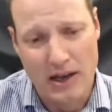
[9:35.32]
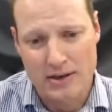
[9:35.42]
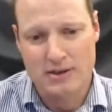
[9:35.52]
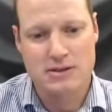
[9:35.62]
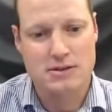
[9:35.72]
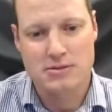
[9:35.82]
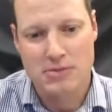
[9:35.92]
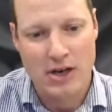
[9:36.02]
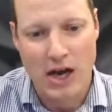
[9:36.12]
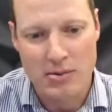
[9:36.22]
it's
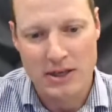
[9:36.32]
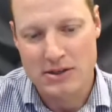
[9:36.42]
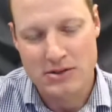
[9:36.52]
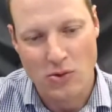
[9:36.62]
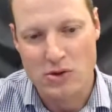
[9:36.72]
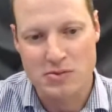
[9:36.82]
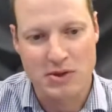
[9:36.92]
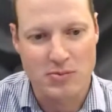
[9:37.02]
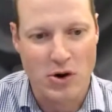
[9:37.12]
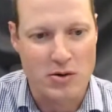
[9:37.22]
globally, it's always been
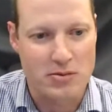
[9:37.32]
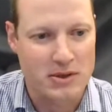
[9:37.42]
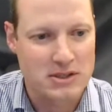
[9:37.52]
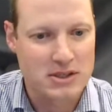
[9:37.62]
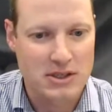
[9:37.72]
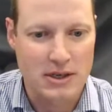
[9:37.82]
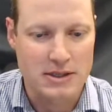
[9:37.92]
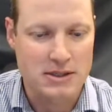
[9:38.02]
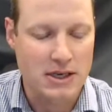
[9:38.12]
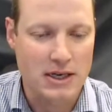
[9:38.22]
a problem is
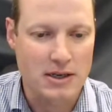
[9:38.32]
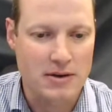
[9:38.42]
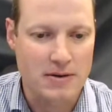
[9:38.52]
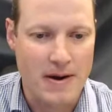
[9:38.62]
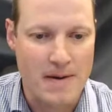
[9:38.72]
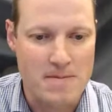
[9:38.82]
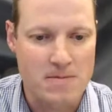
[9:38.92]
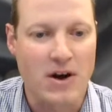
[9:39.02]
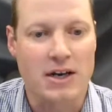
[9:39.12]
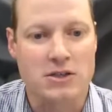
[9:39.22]
getting
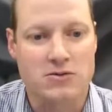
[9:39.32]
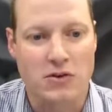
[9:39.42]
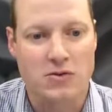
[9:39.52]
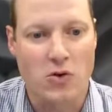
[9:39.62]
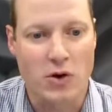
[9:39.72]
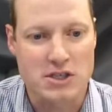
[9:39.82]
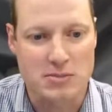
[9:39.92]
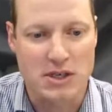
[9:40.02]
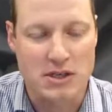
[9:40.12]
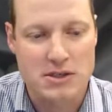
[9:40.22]
finance for
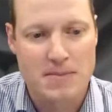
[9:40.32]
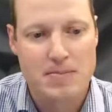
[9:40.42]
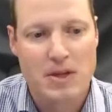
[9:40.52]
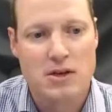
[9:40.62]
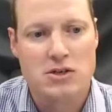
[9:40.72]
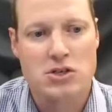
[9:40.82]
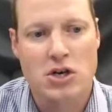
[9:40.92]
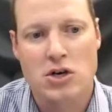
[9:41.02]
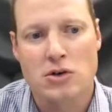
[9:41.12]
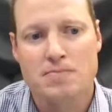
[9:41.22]
SMEs.
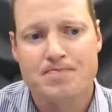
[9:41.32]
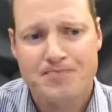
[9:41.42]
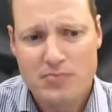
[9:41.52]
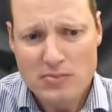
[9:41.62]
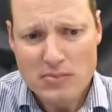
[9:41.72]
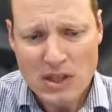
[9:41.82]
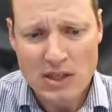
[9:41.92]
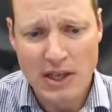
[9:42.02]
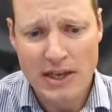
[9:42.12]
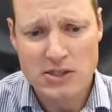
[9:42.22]
So
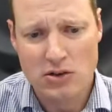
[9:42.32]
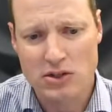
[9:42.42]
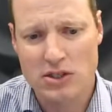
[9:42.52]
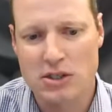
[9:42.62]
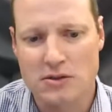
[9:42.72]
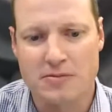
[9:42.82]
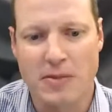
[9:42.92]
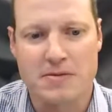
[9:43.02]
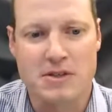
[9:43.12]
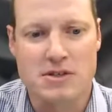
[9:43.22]
there is alternative
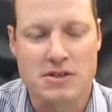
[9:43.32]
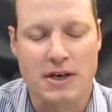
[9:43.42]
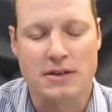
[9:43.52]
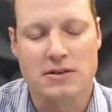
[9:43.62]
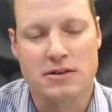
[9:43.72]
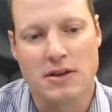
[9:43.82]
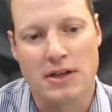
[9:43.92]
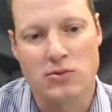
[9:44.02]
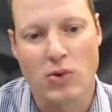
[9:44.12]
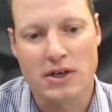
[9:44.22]
methods
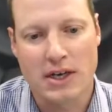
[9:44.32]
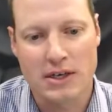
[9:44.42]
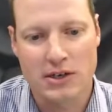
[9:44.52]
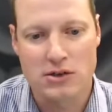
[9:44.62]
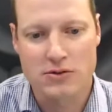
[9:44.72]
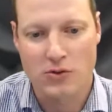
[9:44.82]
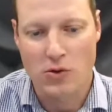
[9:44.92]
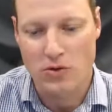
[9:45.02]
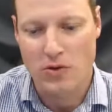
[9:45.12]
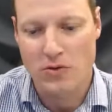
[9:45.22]
that one can use
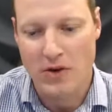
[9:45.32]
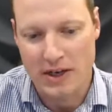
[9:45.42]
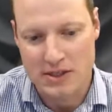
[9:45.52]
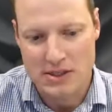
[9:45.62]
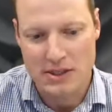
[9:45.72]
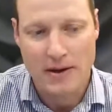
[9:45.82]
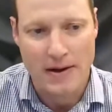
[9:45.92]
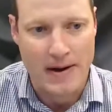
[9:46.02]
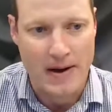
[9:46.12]
for financing.